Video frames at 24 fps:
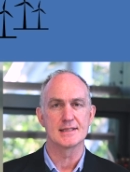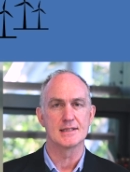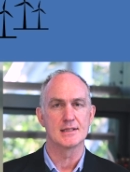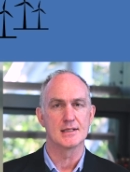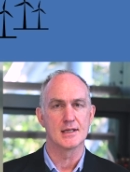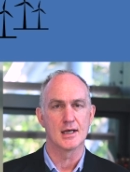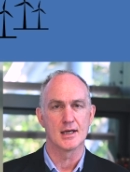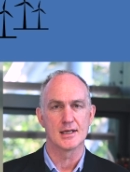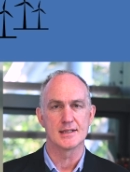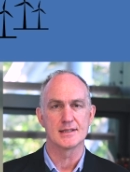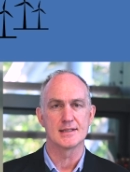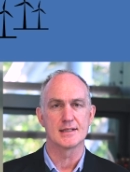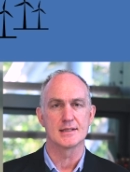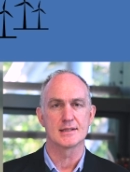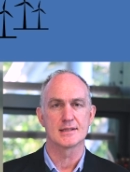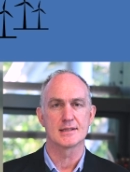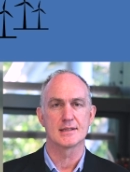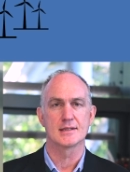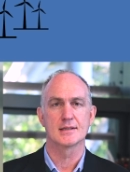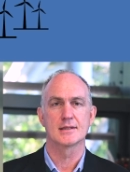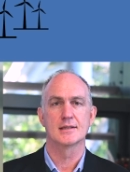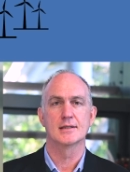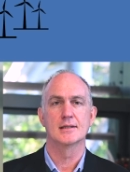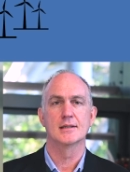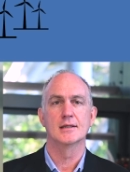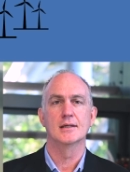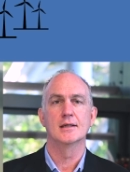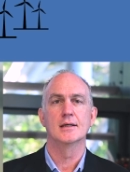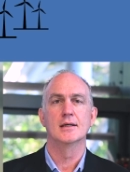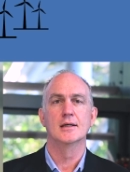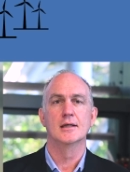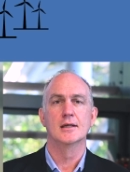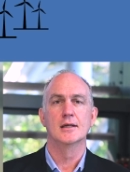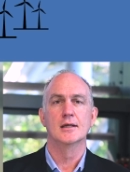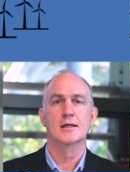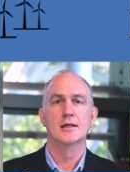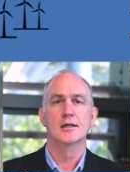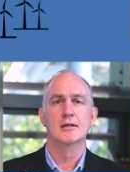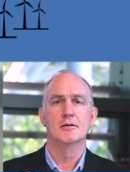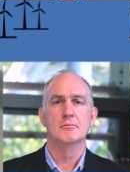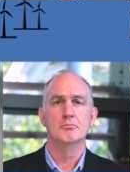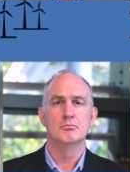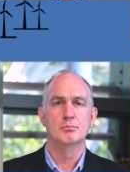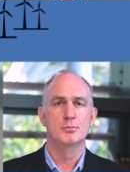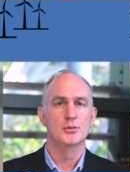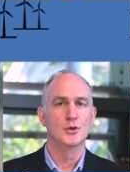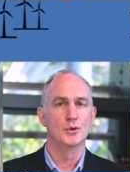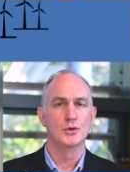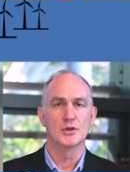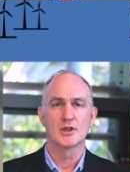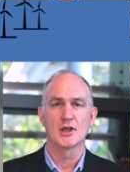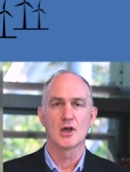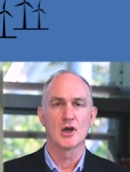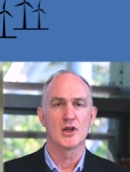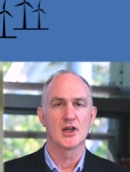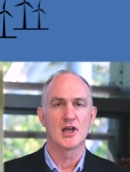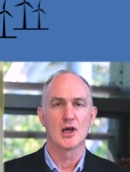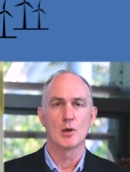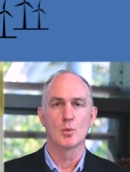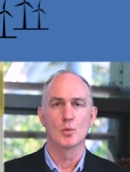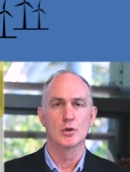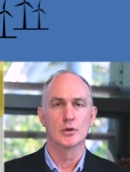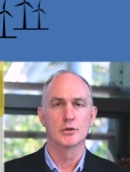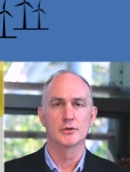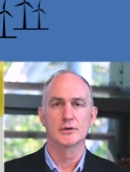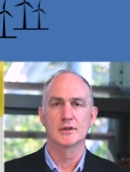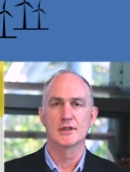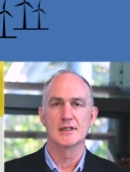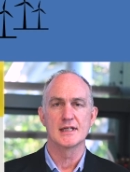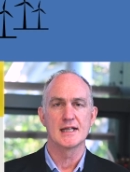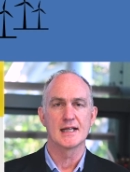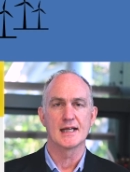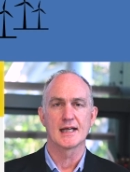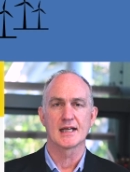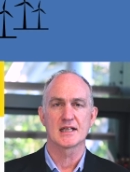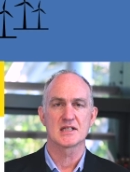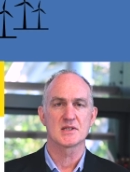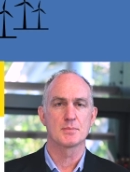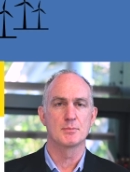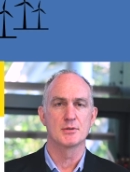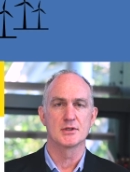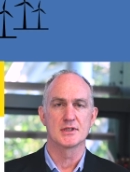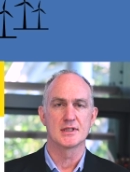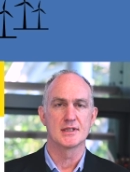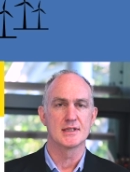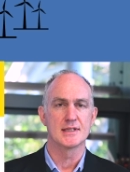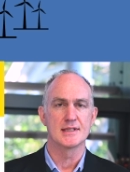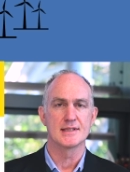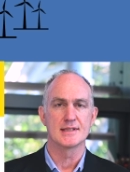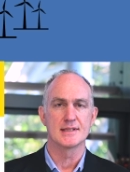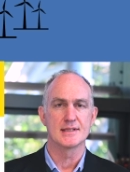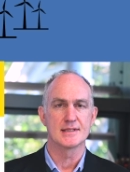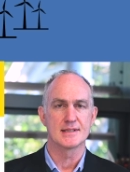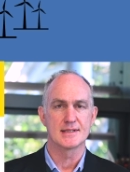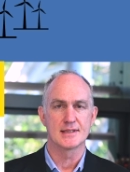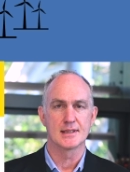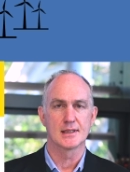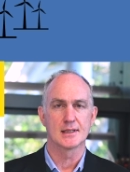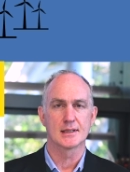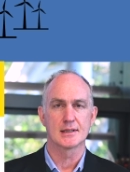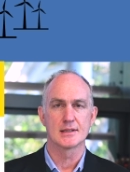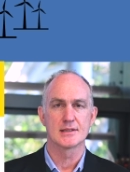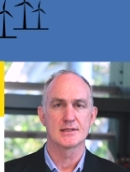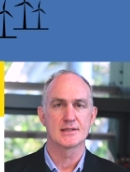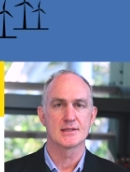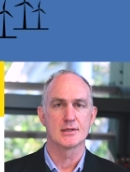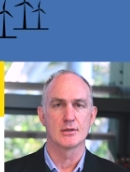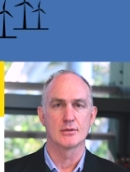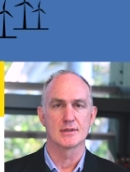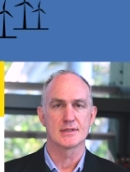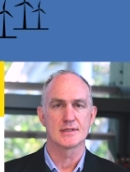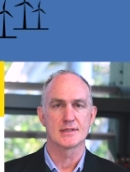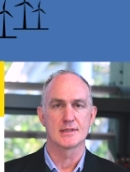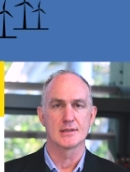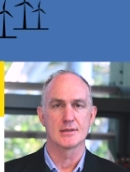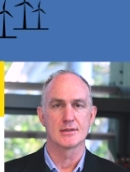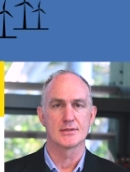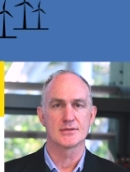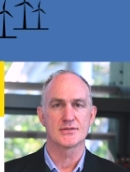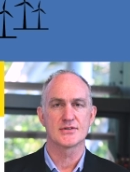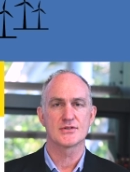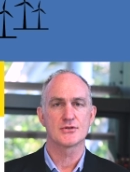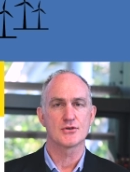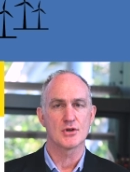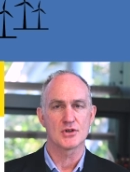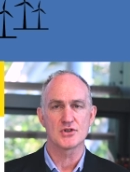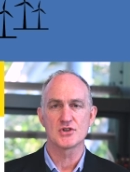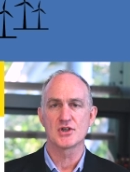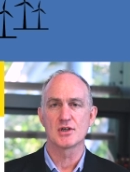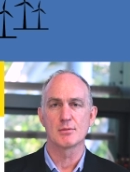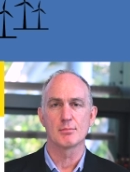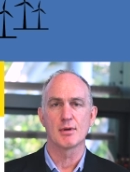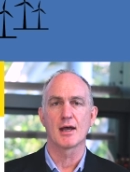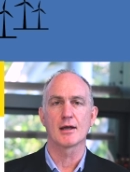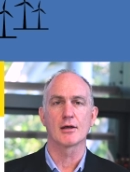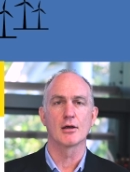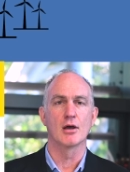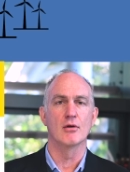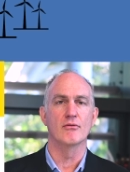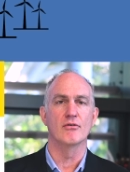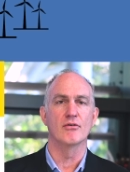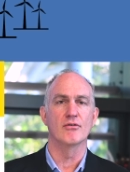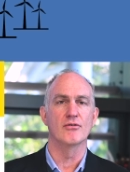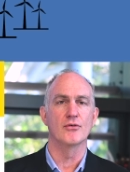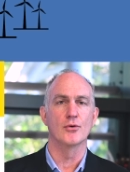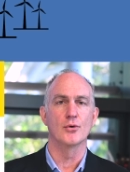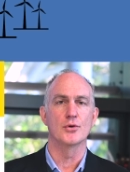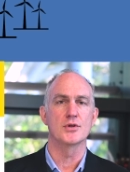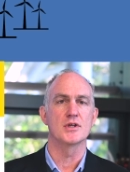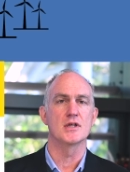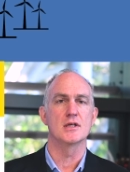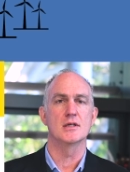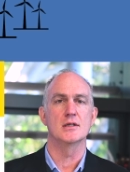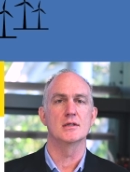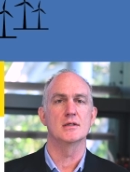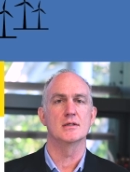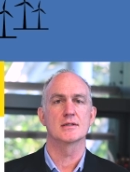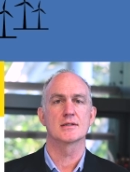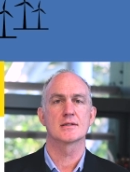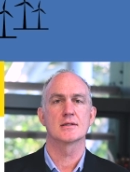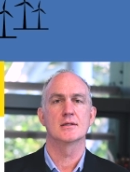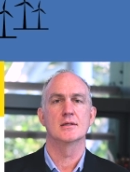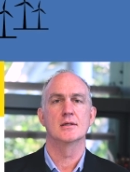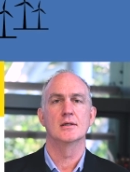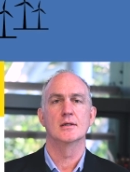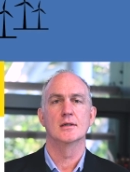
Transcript: and 90s. Building on our world-leading expertise in silicon solar cells stretching back over 40 years,